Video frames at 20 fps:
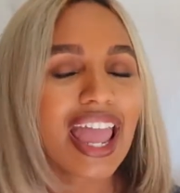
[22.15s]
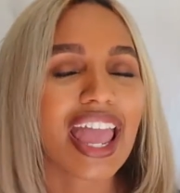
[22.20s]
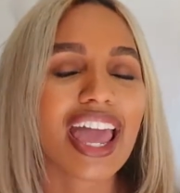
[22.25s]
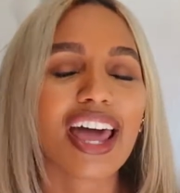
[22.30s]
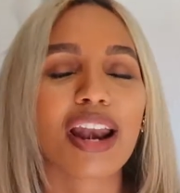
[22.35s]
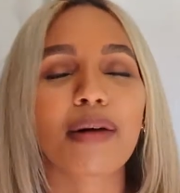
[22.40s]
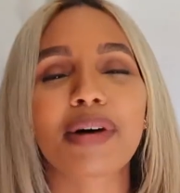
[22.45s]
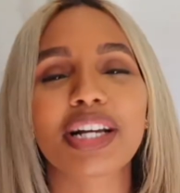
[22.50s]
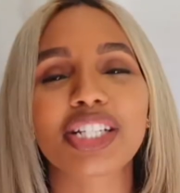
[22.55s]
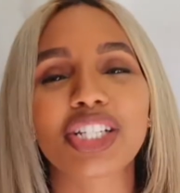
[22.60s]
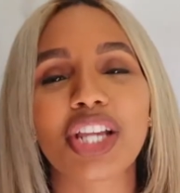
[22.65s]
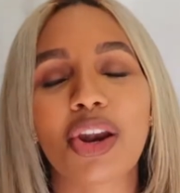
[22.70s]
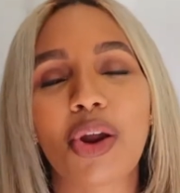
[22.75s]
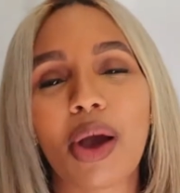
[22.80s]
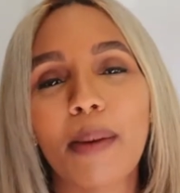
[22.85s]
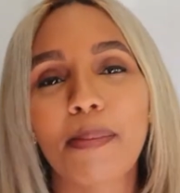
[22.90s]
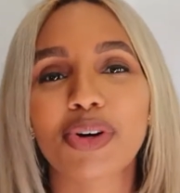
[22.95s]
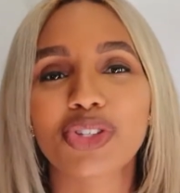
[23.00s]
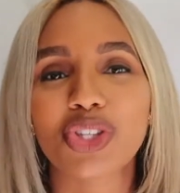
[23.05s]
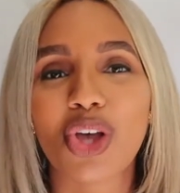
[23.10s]
and on my channel
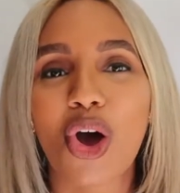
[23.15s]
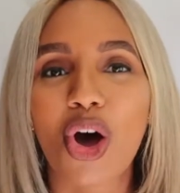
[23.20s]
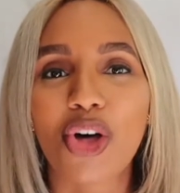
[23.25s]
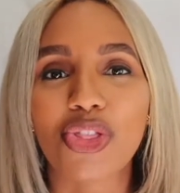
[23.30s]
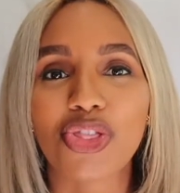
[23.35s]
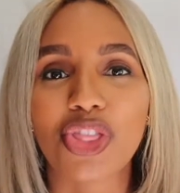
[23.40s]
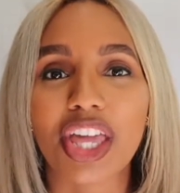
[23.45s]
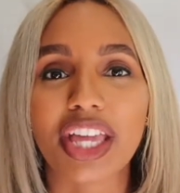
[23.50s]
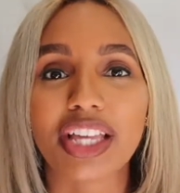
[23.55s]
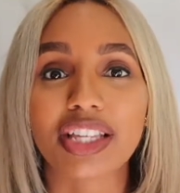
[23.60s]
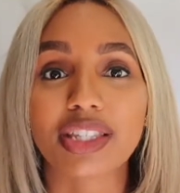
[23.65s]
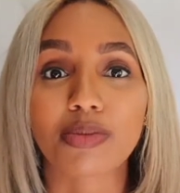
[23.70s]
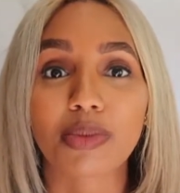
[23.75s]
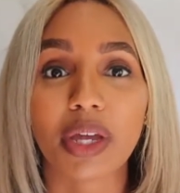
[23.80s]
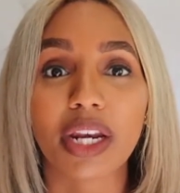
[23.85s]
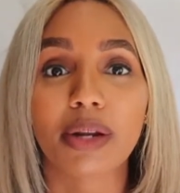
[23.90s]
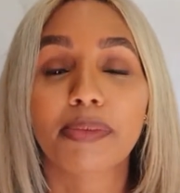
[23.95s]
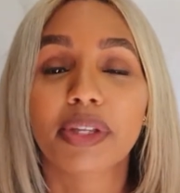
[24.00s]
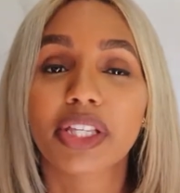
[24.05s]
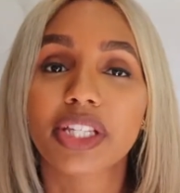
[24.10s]
I post all things
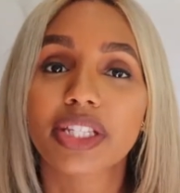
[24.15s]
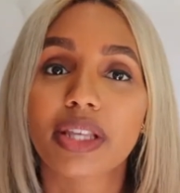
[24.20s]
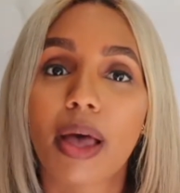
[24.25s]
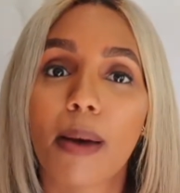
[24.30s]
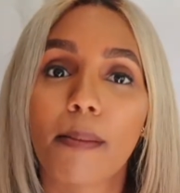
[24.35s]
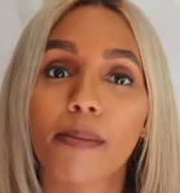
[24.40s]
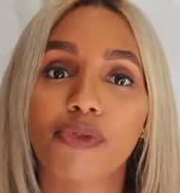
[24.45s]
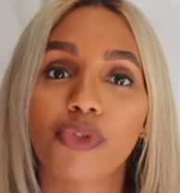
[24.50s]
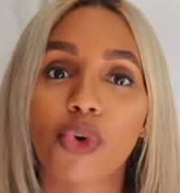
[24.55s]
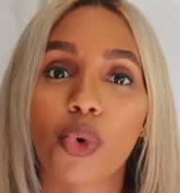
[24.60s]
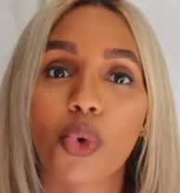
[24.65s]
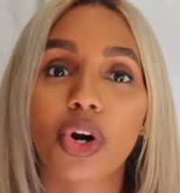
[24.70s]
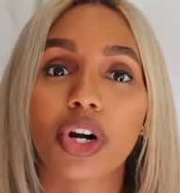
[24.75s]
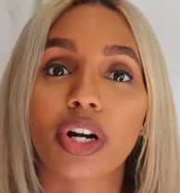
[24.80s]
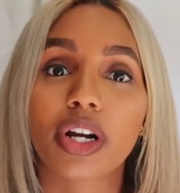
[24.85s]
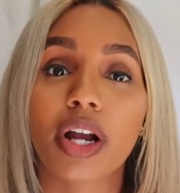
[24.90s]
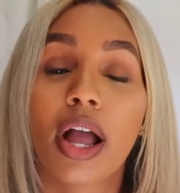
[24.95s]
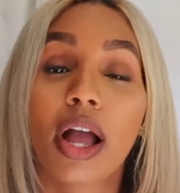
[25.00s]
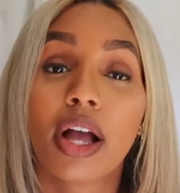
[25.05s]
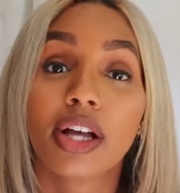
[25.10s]
minimalism
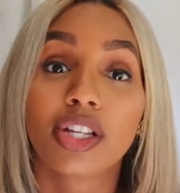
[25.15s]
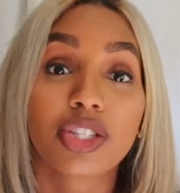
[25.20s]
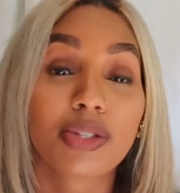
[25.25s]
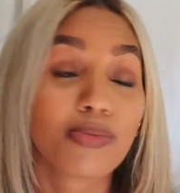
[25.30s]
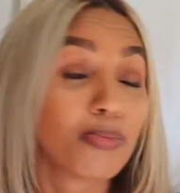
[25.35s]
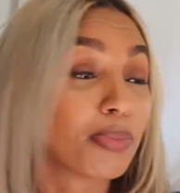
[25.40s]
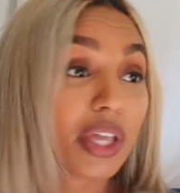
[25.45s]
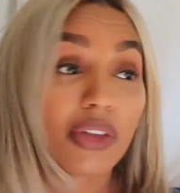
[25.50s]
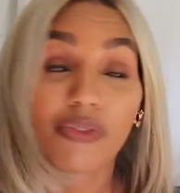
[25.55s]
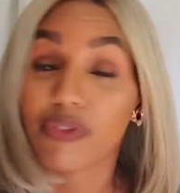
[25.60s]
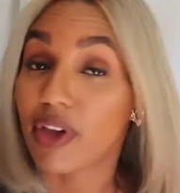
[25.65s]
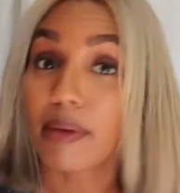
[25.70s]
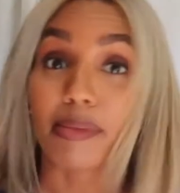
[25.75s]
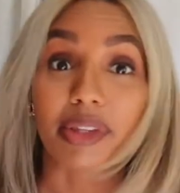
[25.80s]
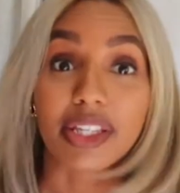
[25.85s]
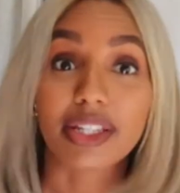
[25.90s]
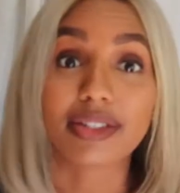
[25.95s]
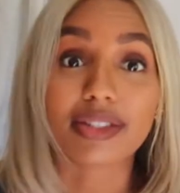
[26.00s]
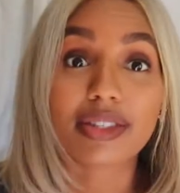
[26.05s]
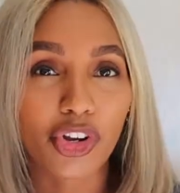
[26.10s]
for big
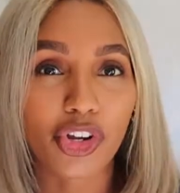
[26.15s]
families.